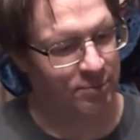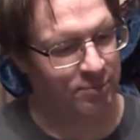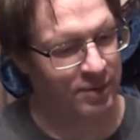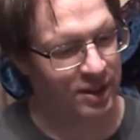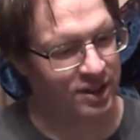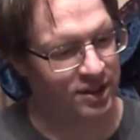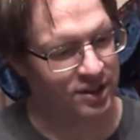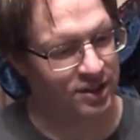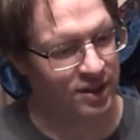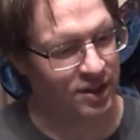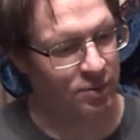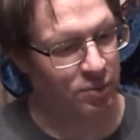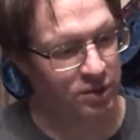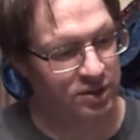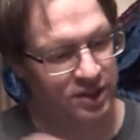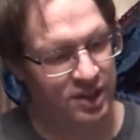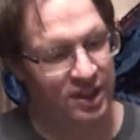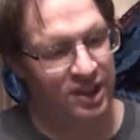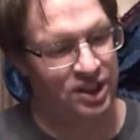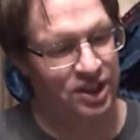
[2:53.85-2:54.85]
that's.
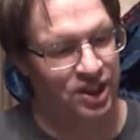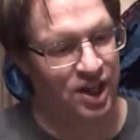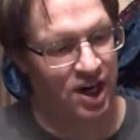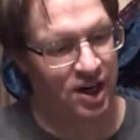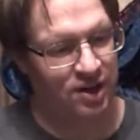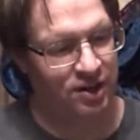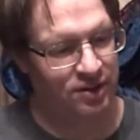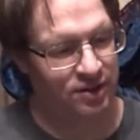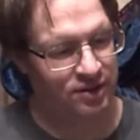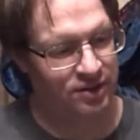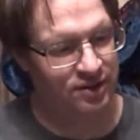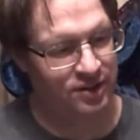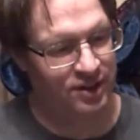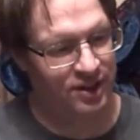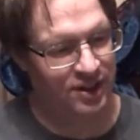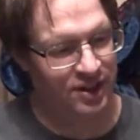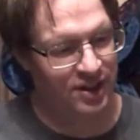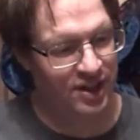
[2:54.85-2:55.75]
there's no picture of you in there.